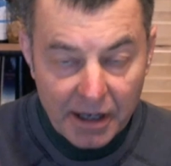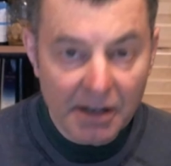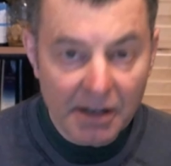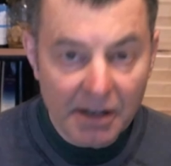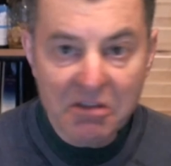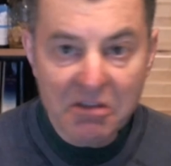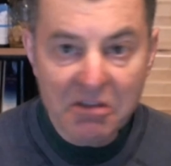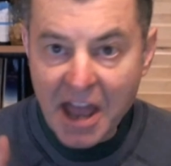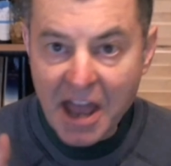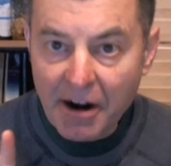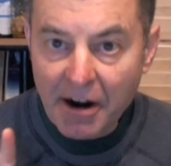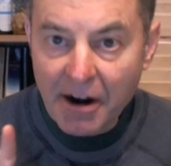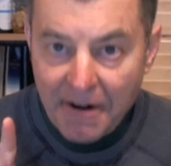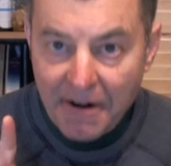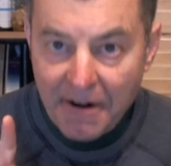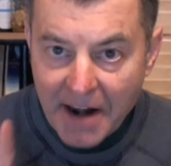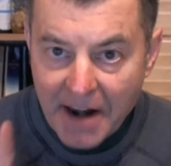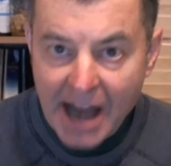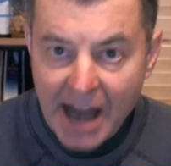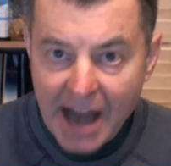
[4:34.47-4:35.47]
they are
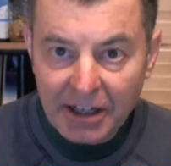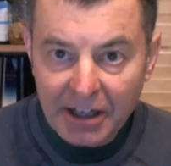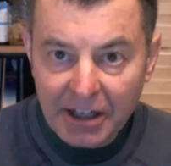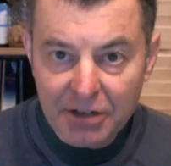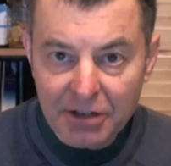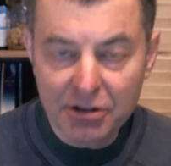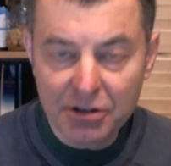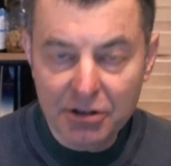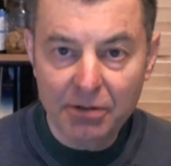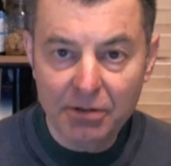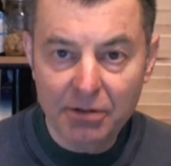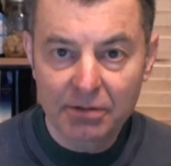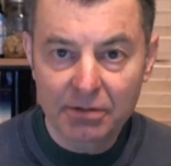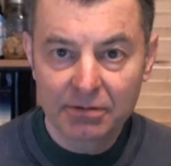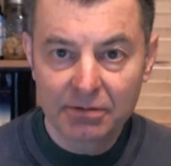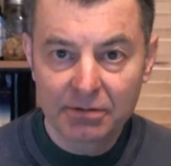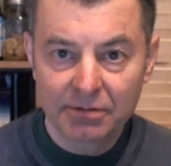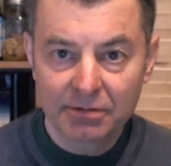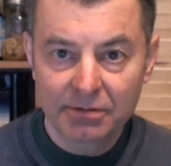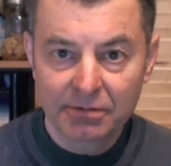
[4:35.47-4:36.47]
not going to do.
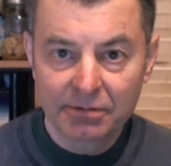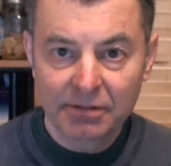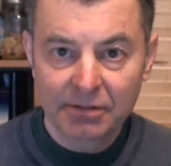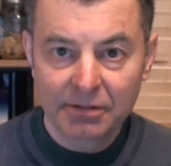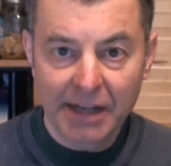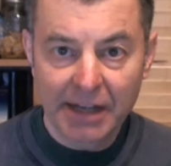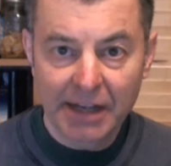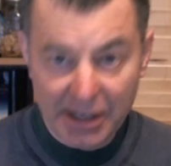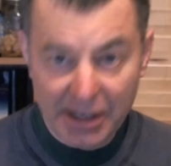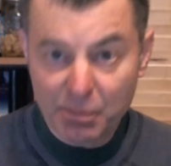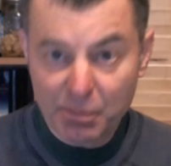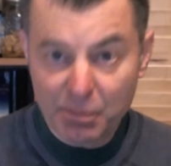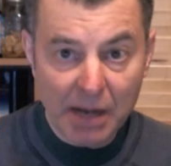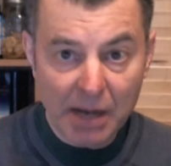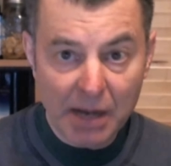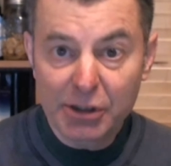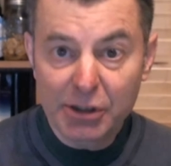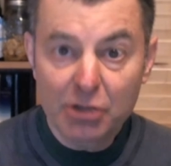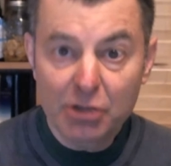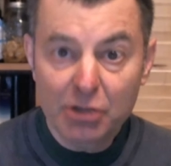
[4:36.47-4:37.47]
And that's
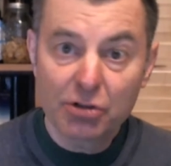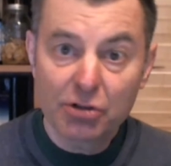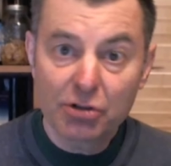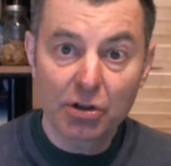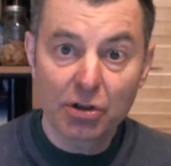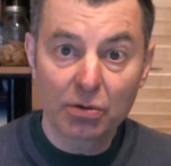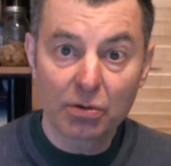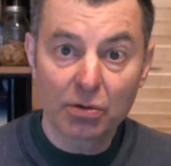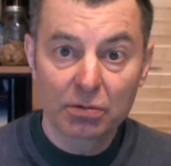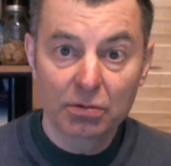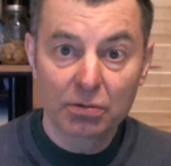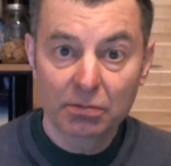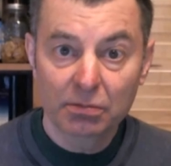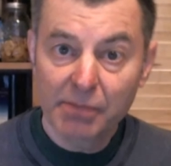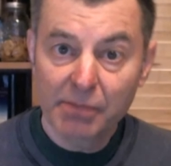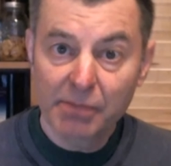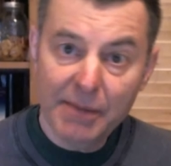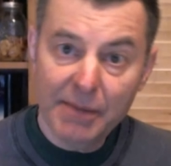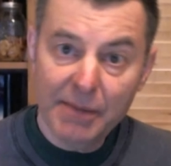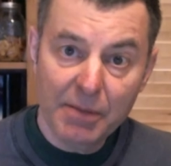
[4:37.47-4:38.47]
probably you too.
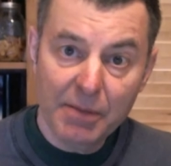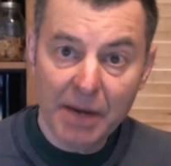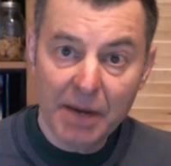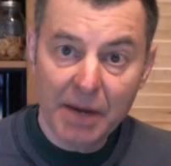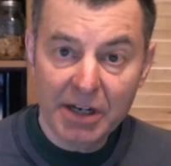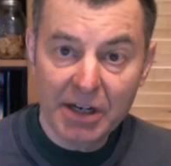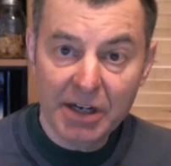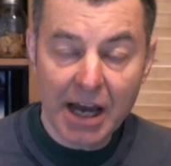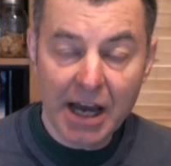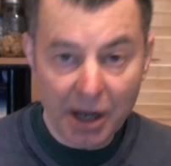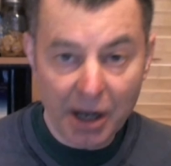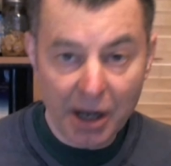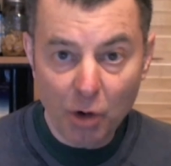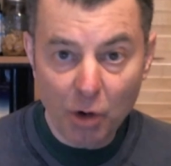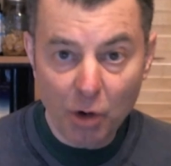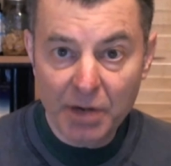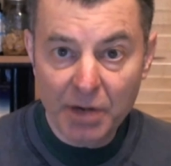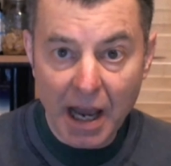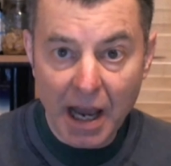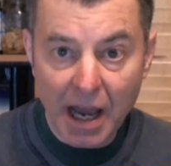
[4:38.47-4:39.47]
Maybe, maybe not. I
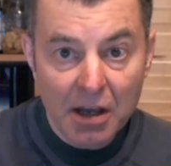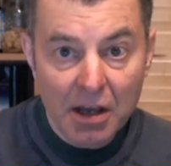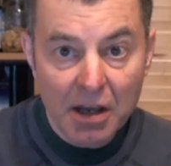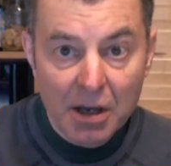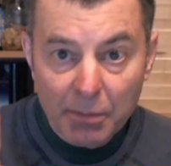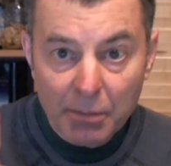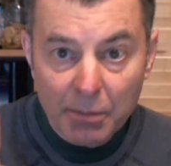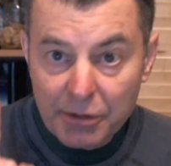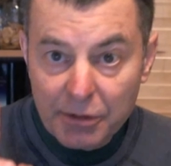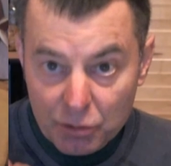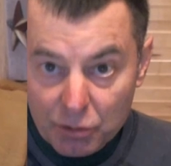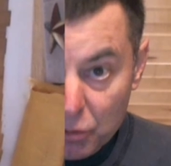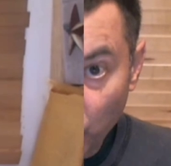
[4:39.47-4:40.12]
hope not. But there's